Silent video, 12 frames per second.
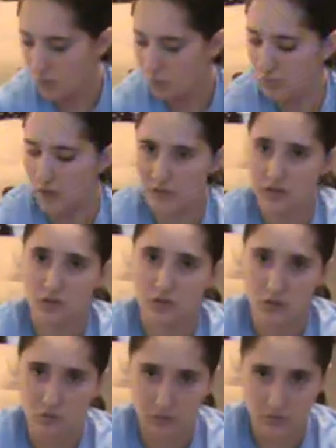plus the
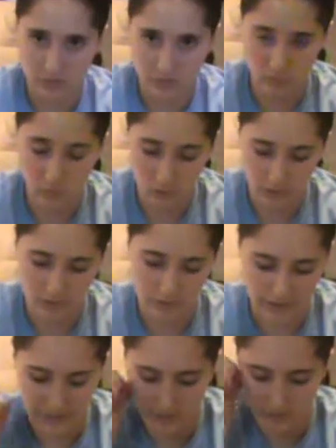2 liters of water that
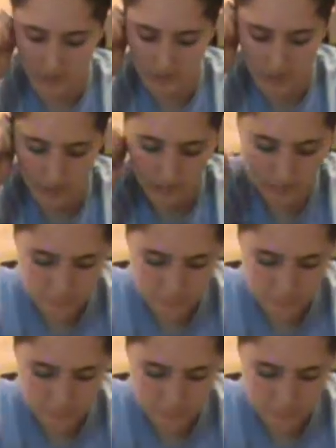I have in there.